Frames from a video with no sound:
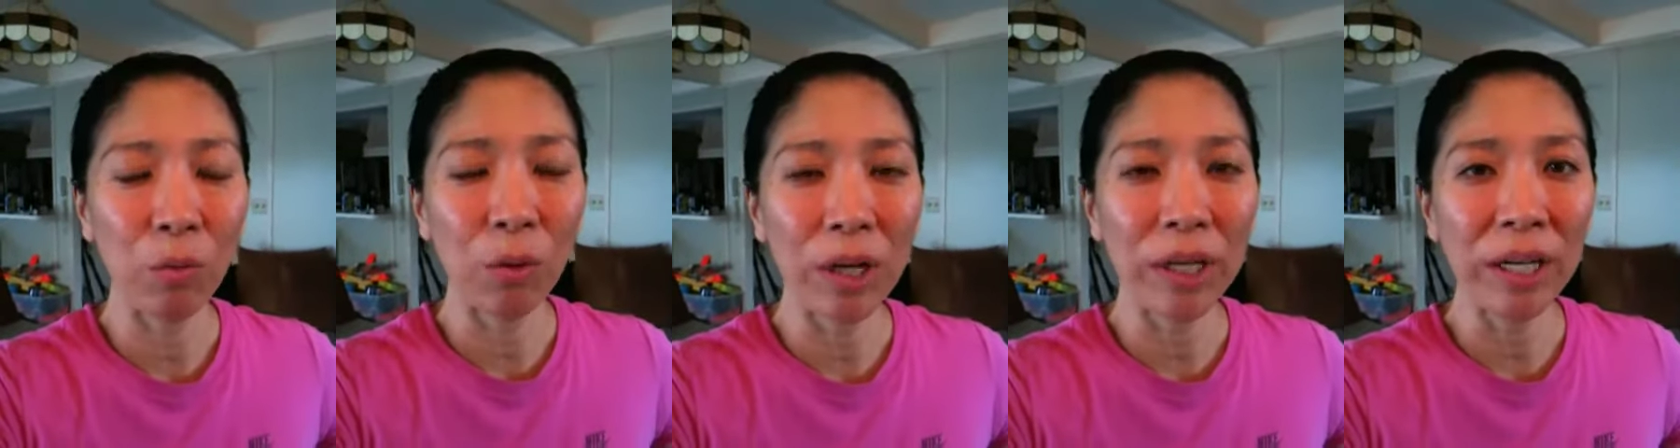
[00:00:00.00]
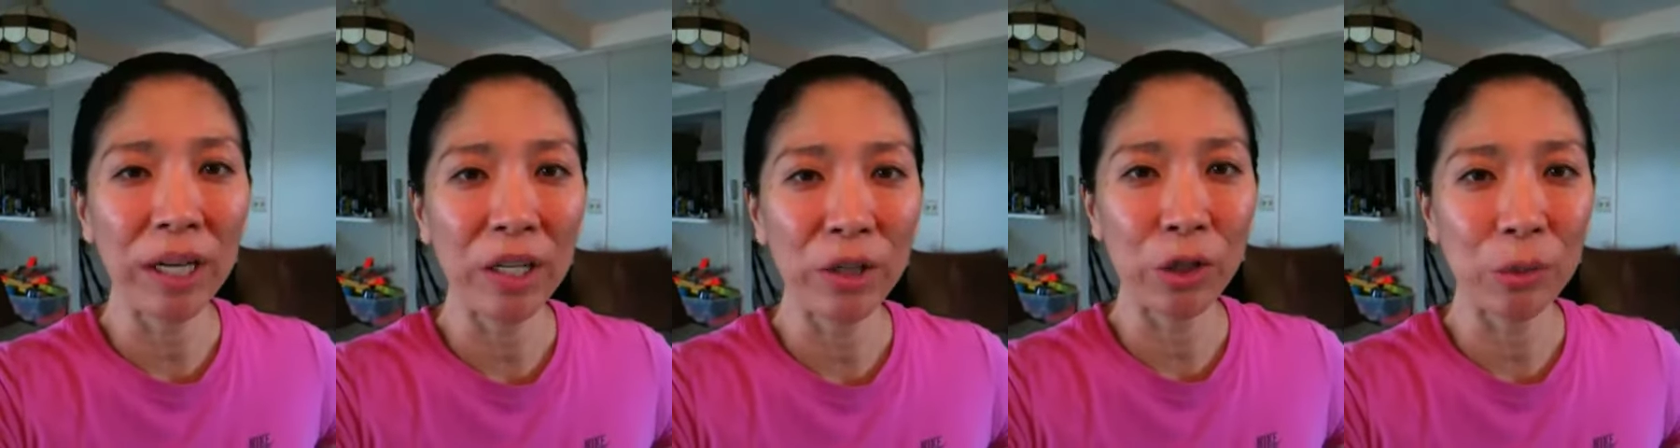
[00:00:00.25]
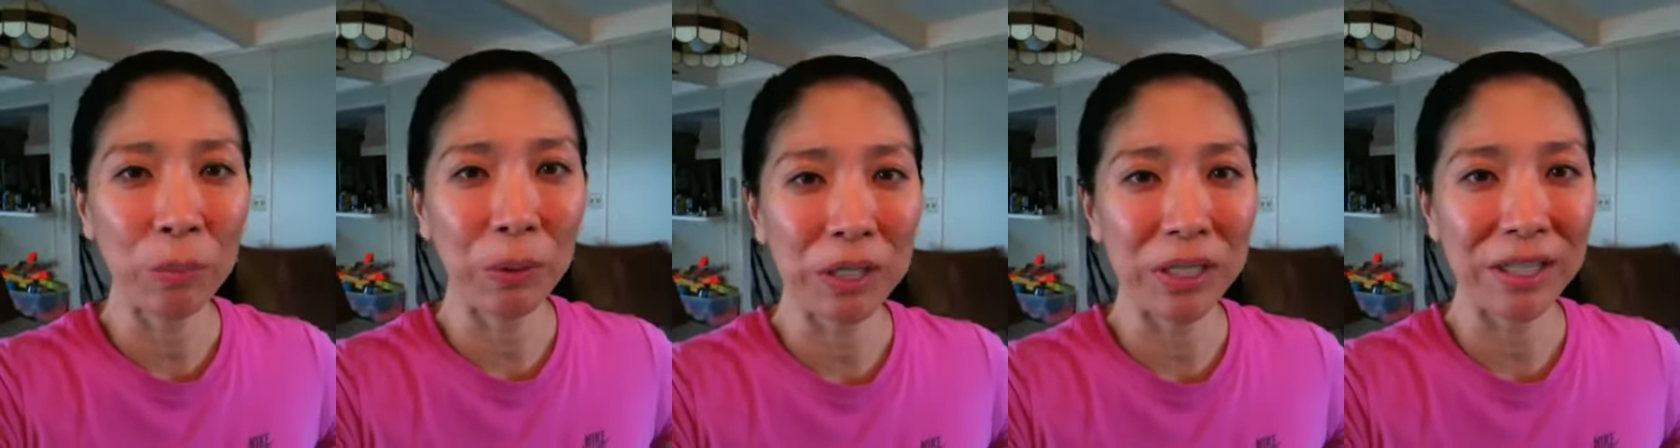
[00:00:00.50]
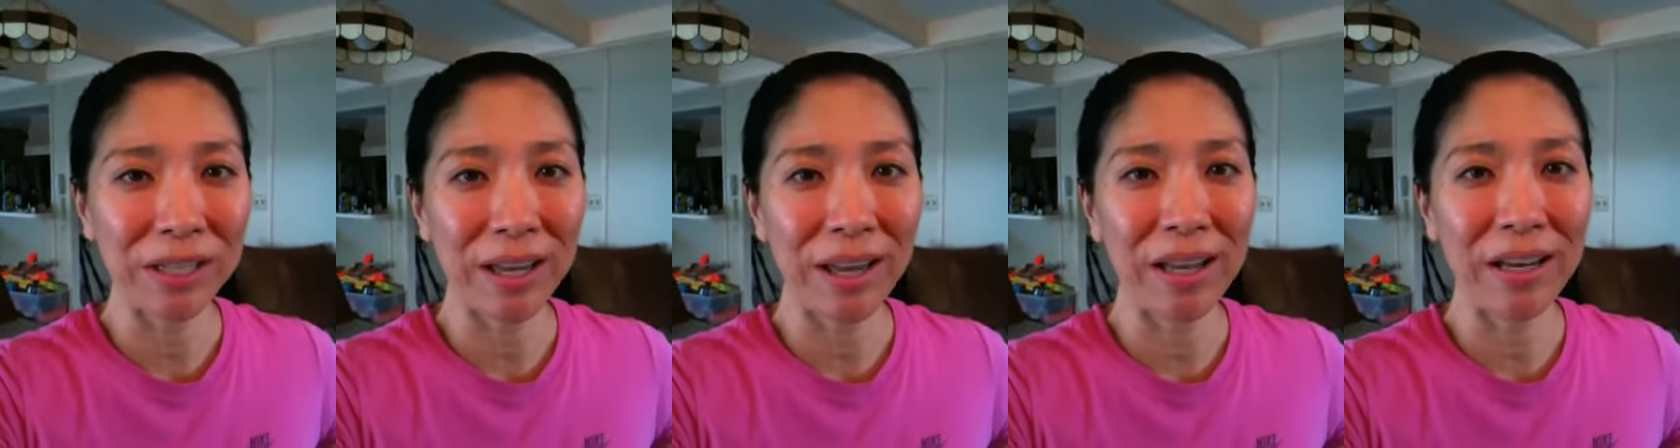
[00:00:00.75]

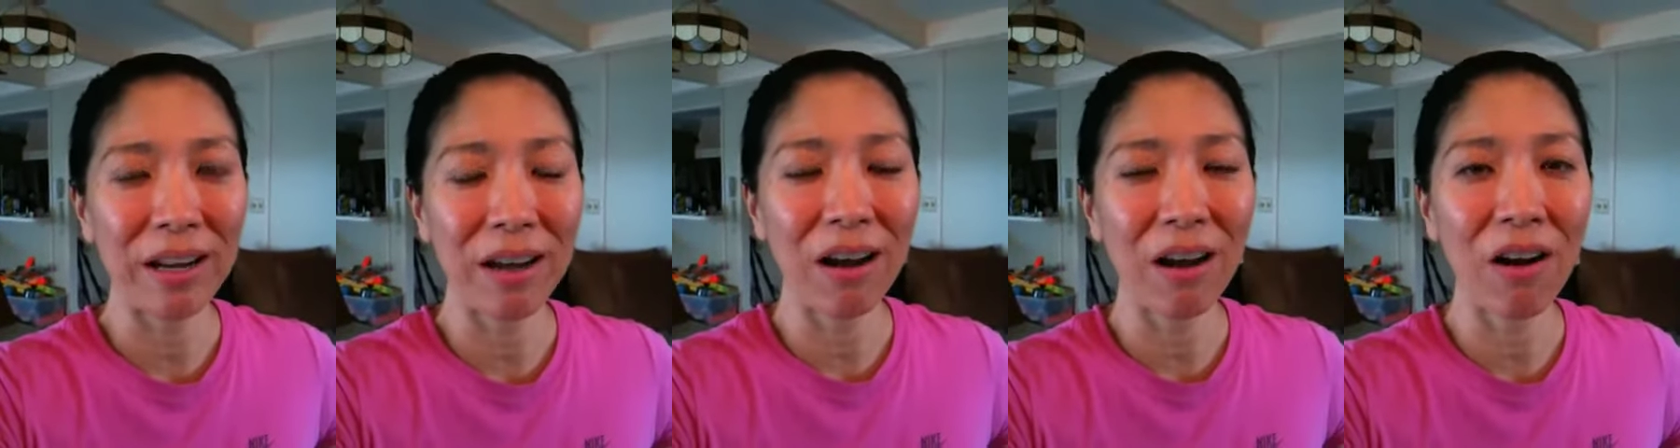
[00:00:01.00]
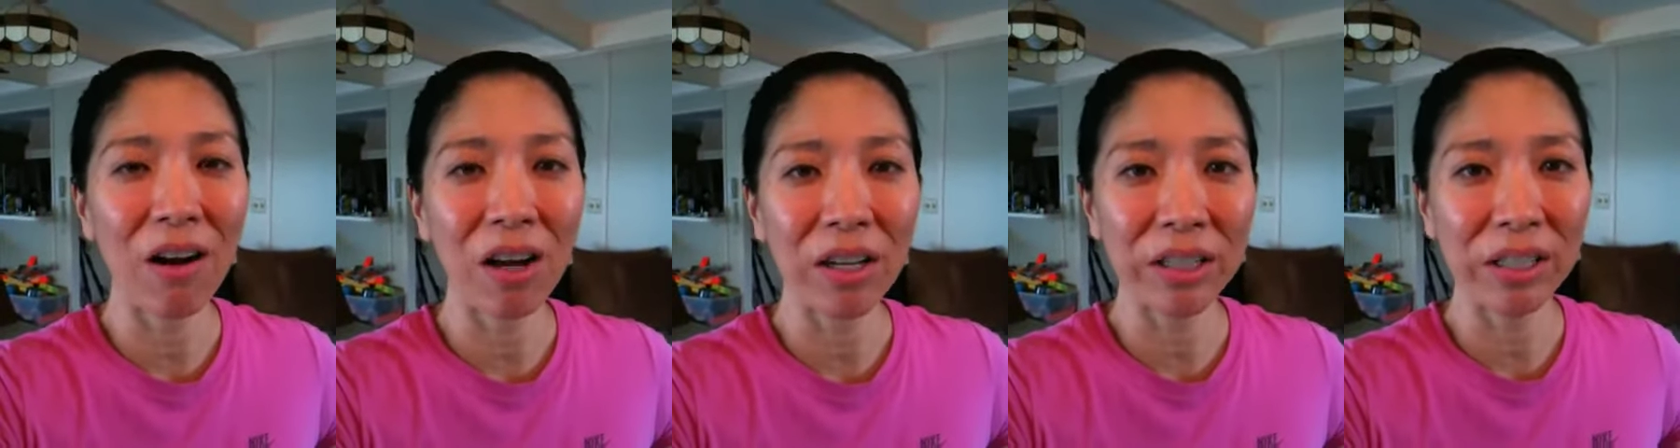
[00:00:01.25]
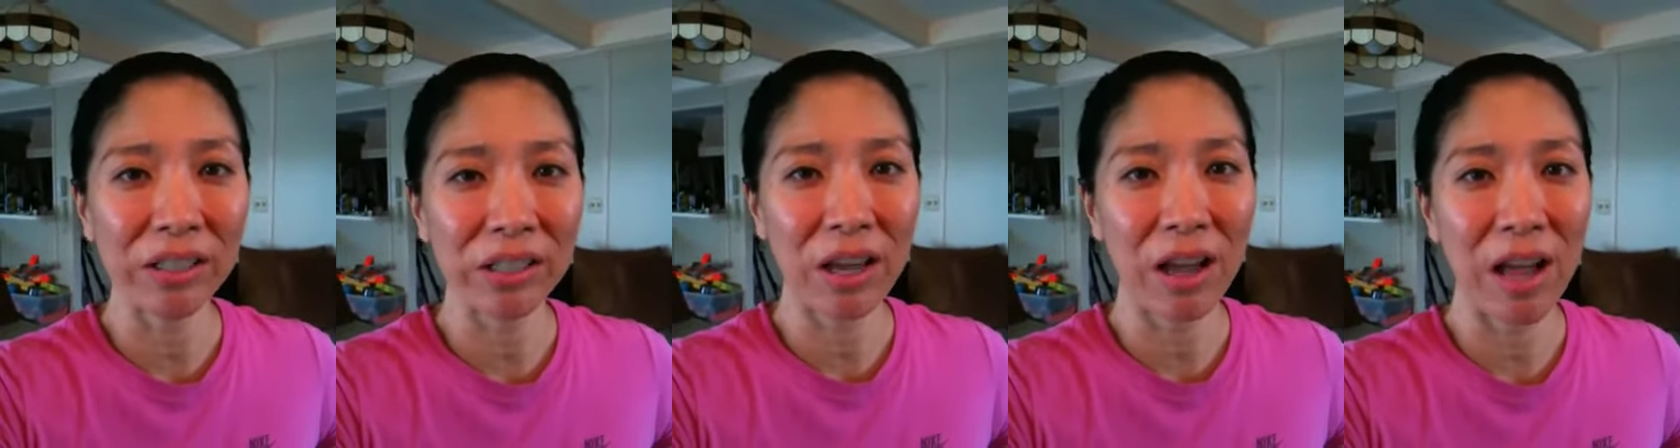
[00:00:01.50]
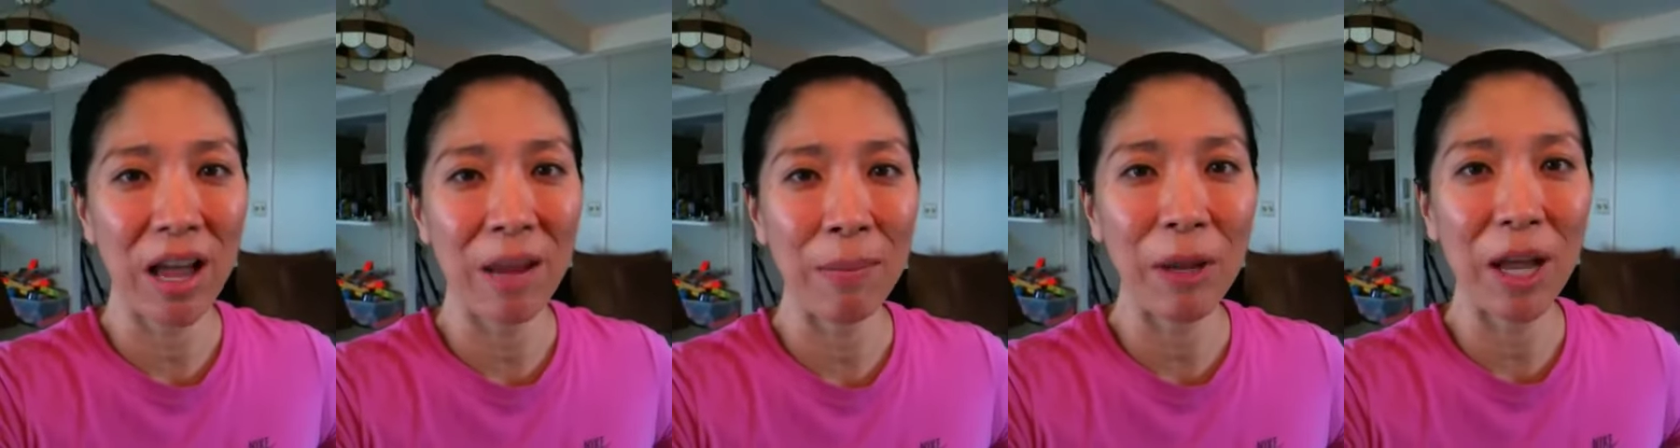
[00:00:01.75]
100% all the
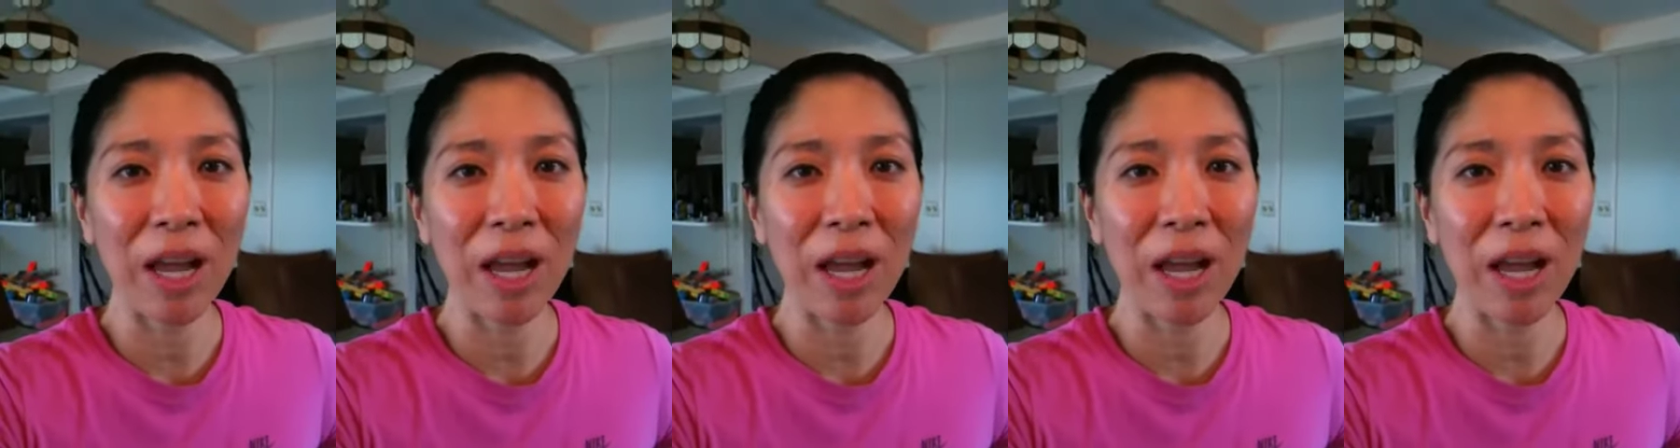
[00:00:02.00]
time,